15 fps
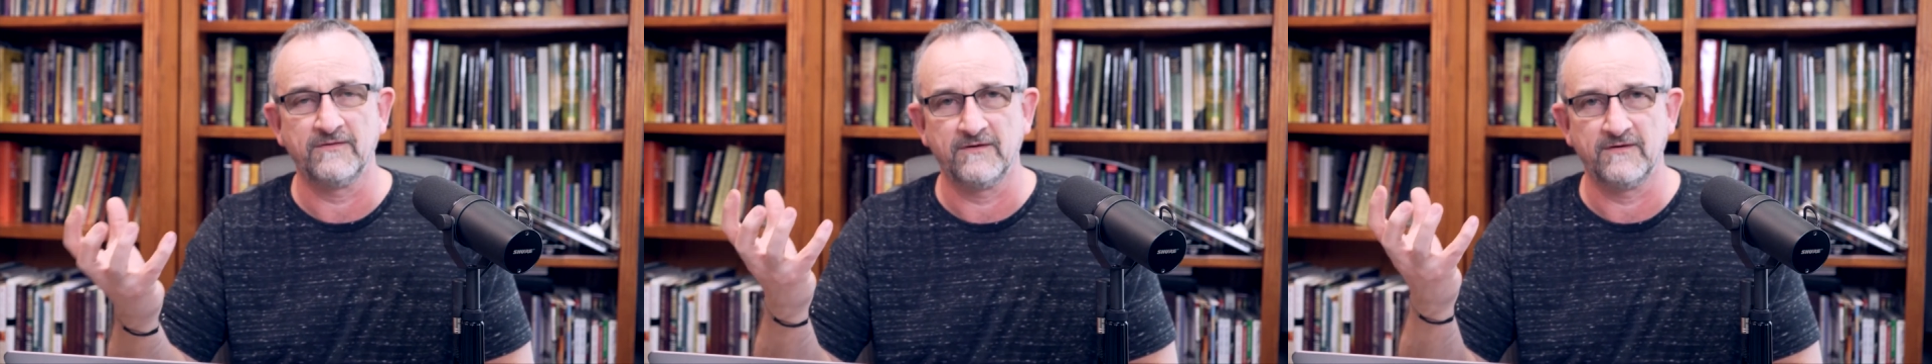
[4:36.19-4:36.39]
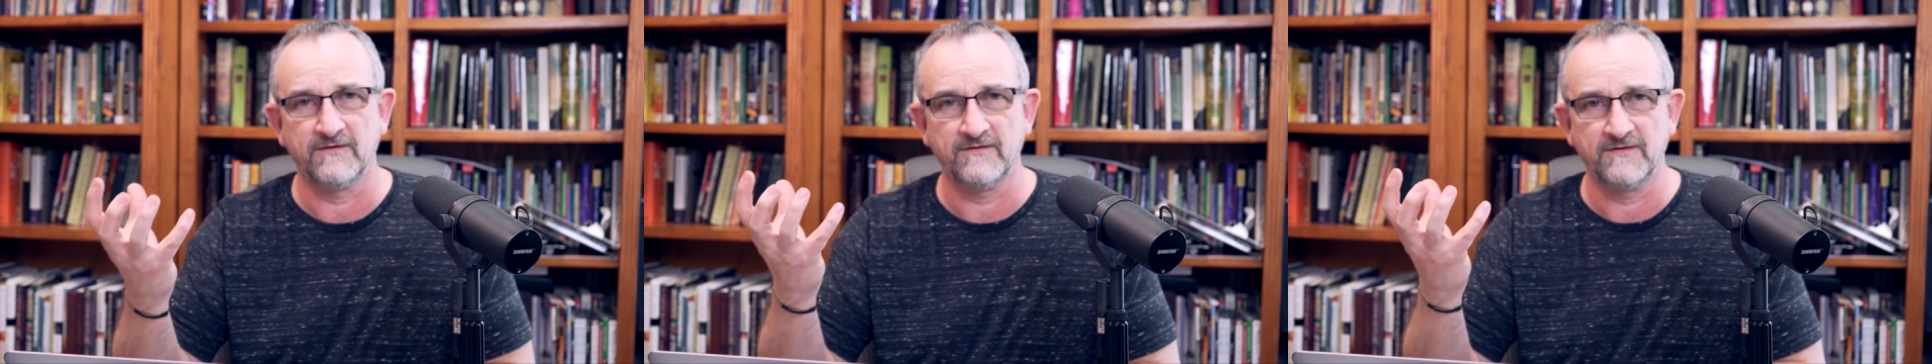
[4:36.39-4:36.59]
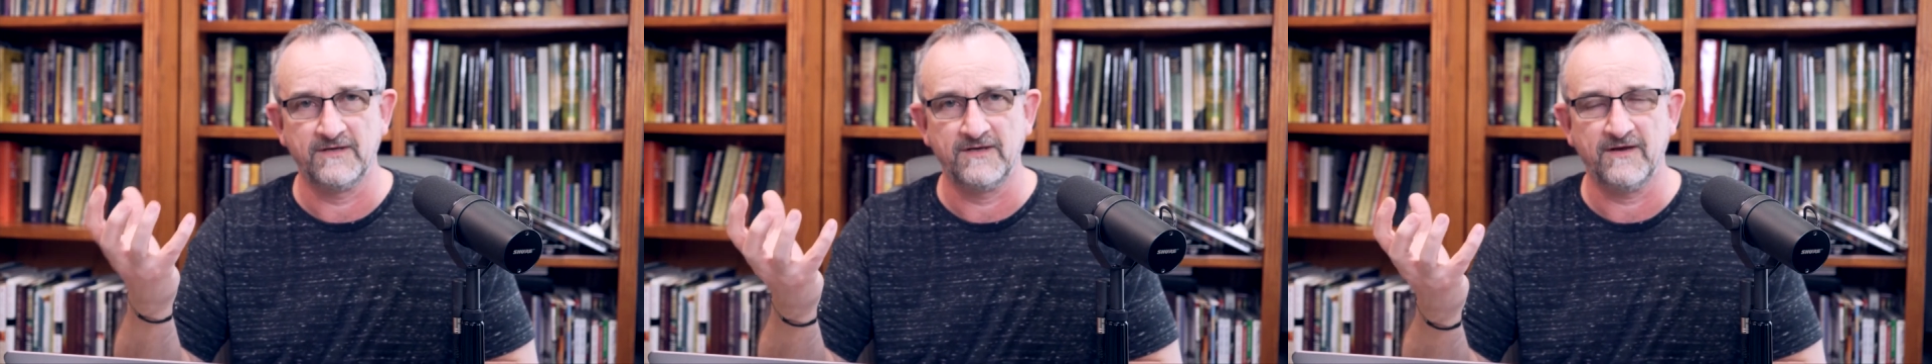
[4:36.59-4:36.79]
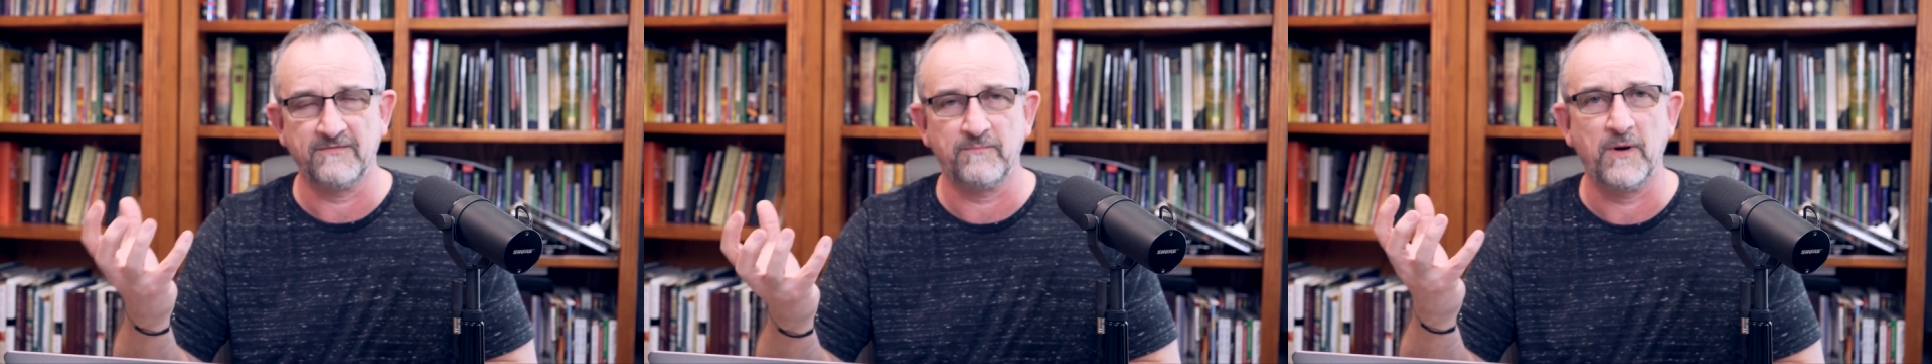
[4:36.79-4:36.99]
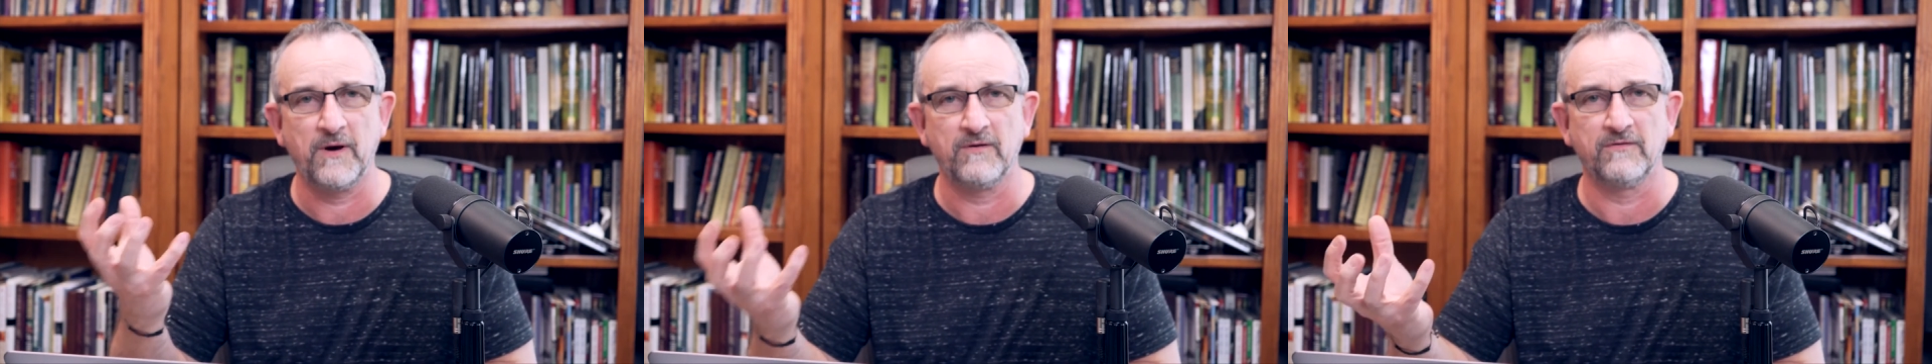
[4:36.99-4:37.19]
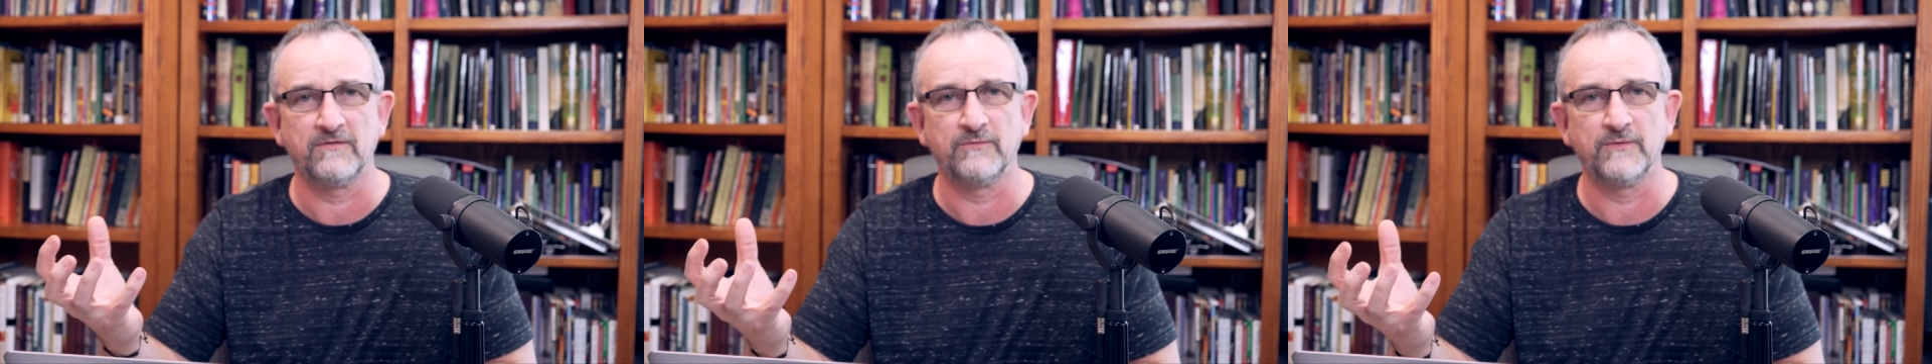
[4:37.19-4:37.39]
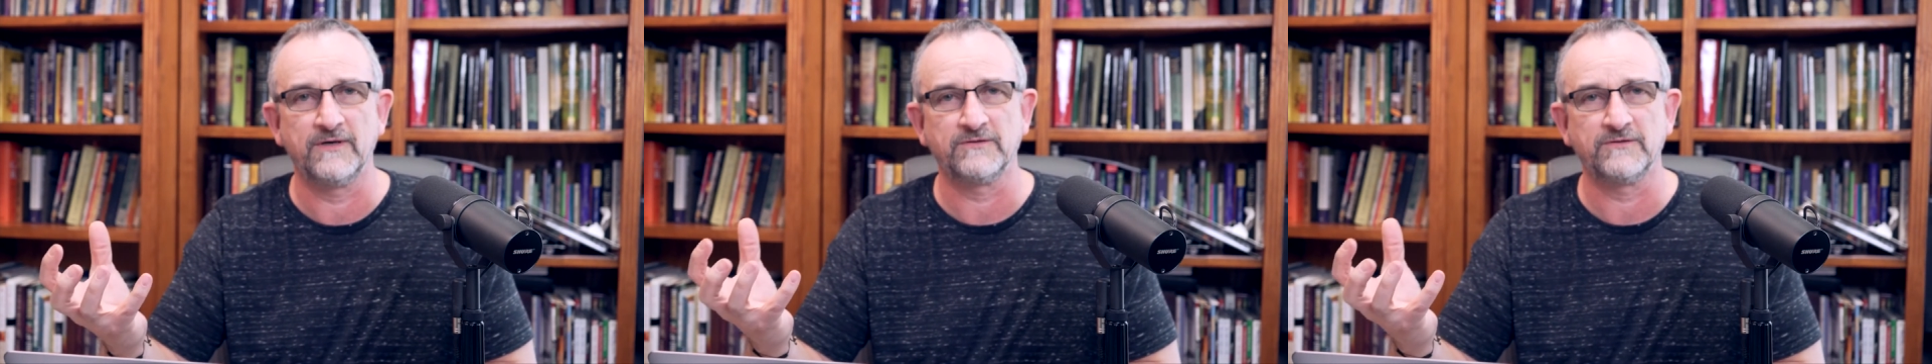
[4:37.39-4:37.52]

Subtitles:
the death, burial, and